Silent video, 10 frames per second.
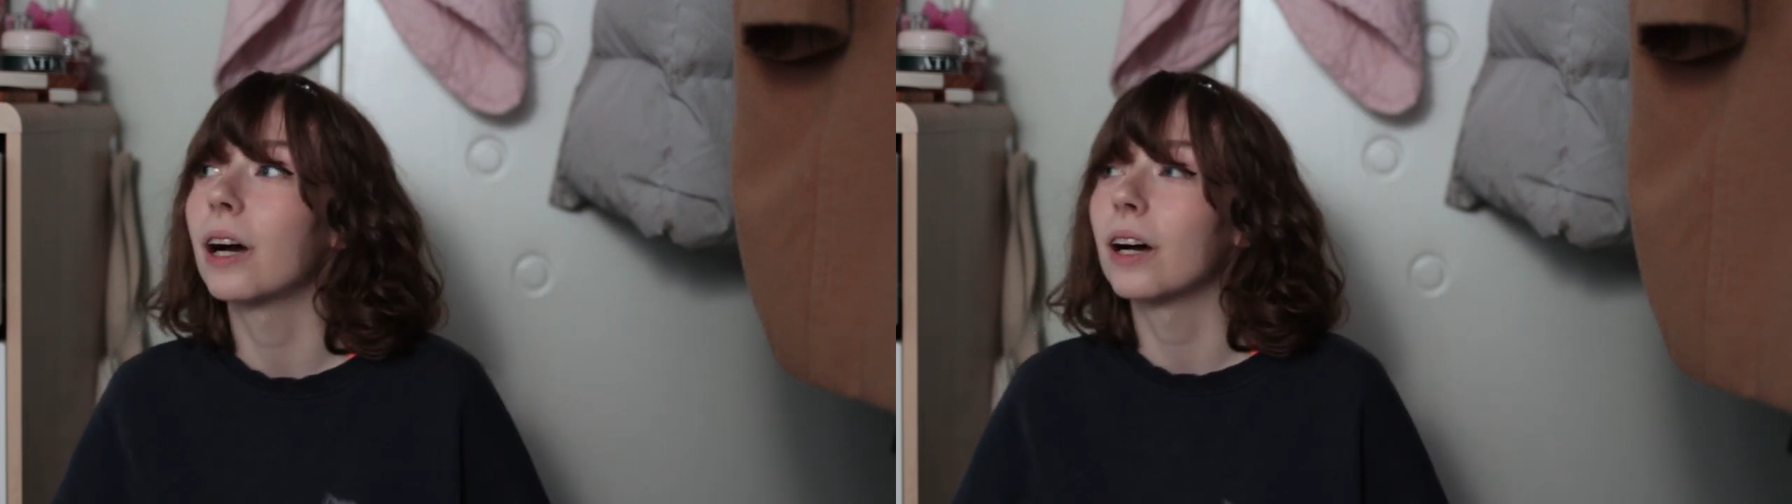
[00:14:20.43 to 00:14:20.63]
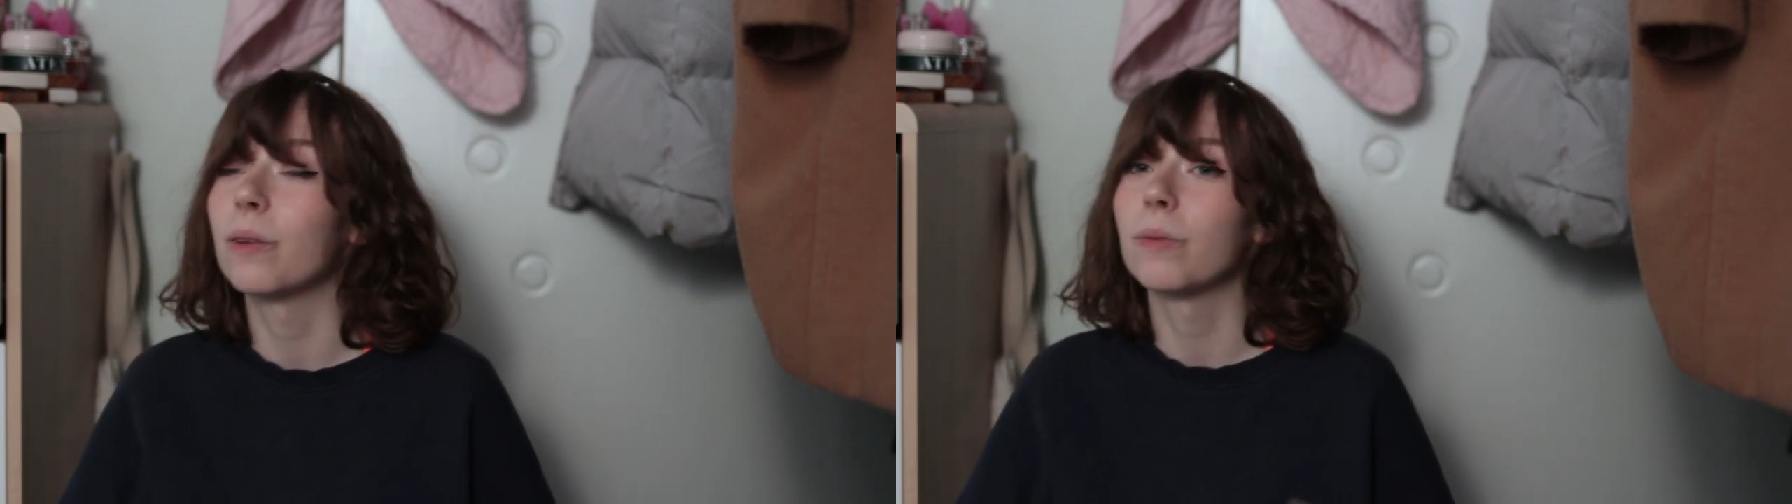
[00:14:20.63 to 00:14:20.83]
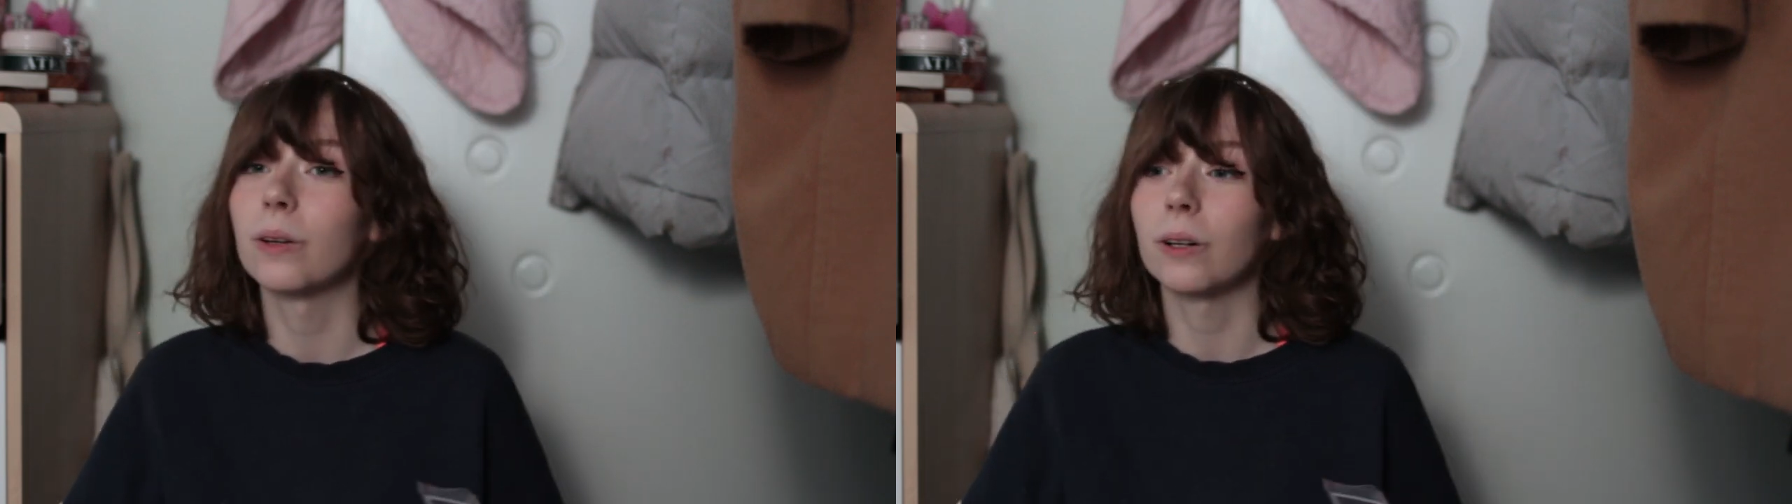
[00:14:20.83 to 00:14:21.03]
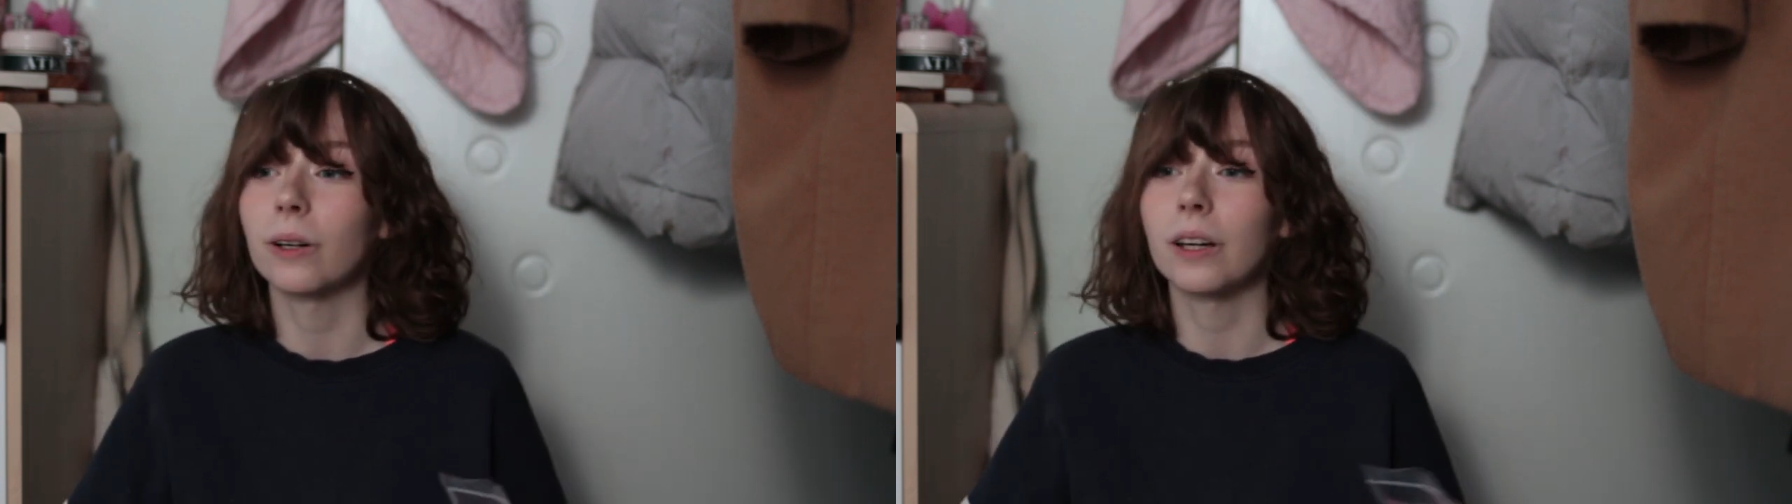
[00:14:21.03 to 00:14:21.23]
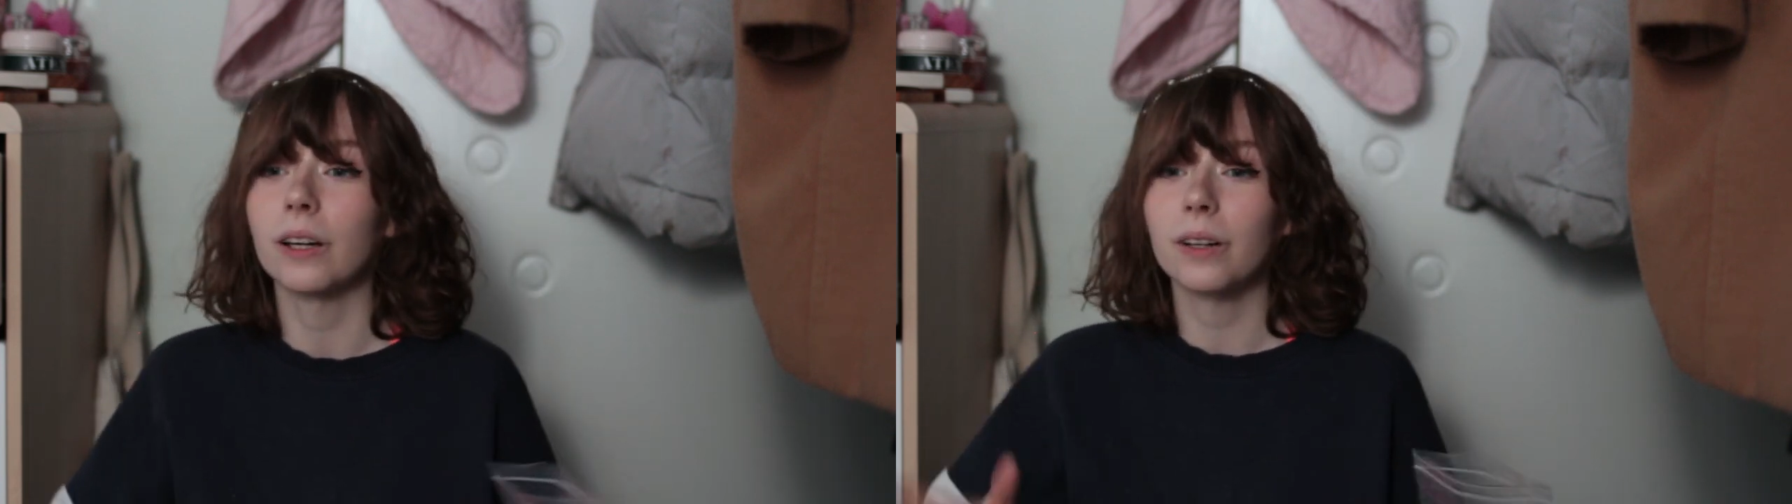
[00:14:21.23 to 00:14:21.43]

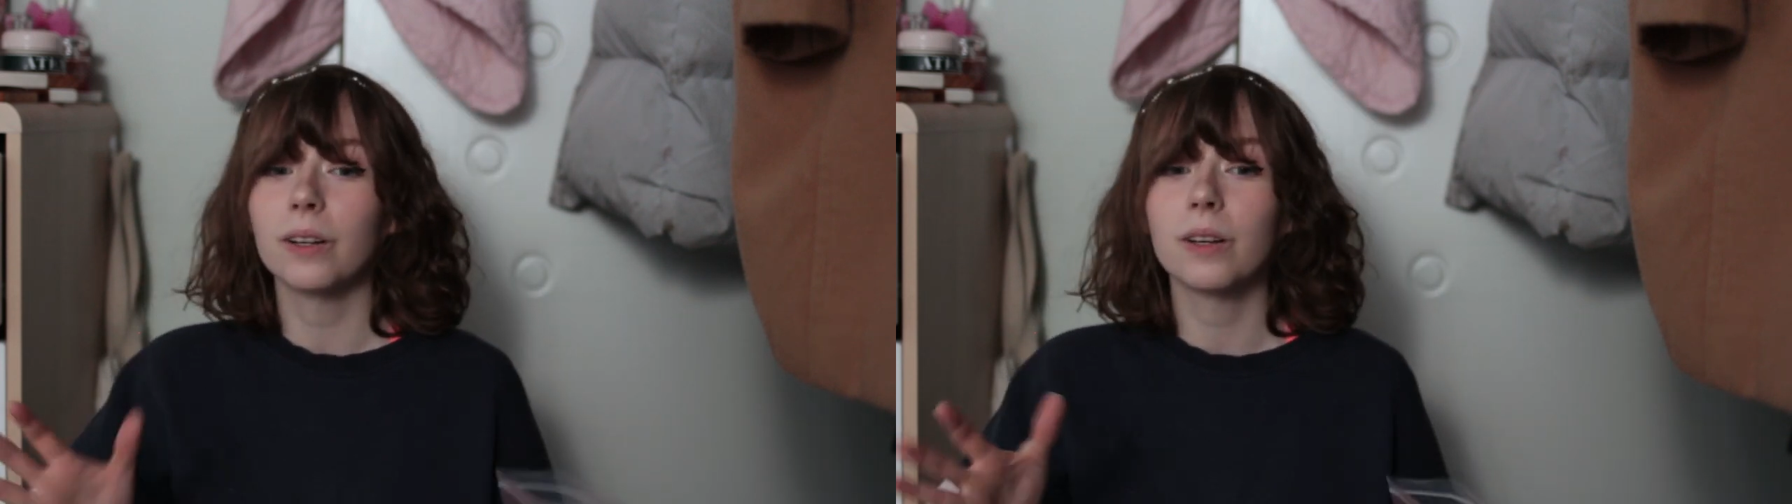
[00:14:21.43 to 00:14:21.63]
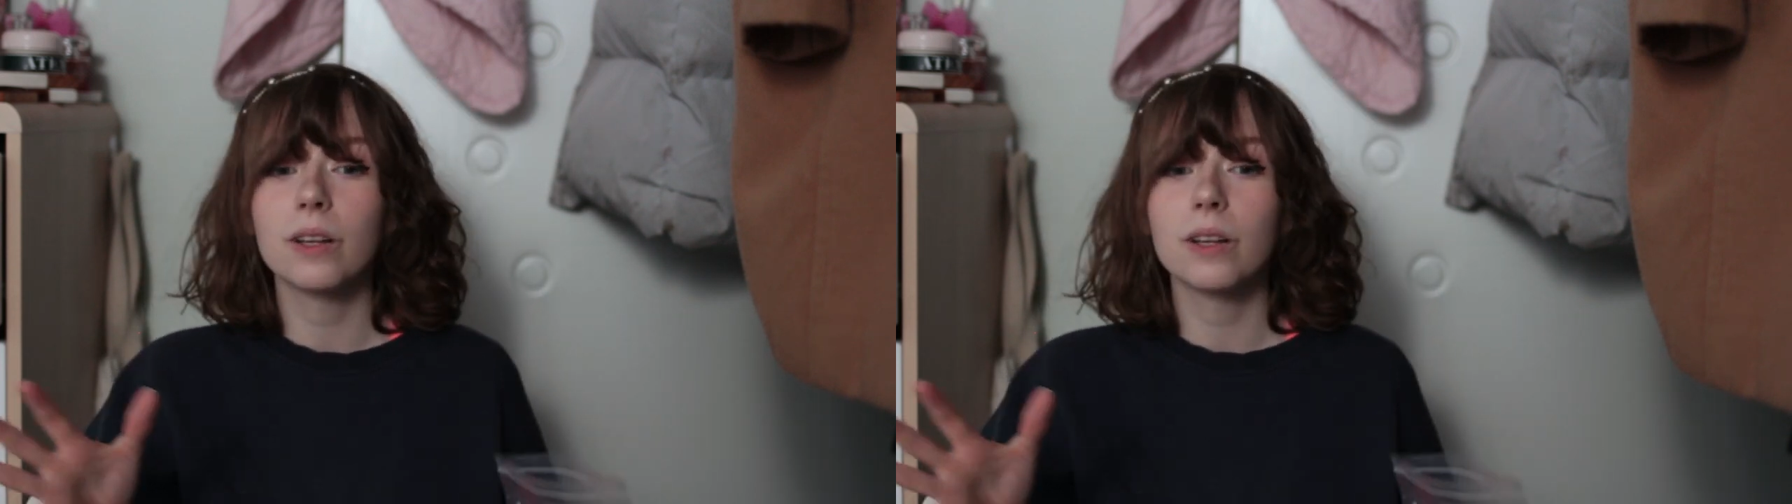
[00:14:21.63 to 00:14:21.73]
like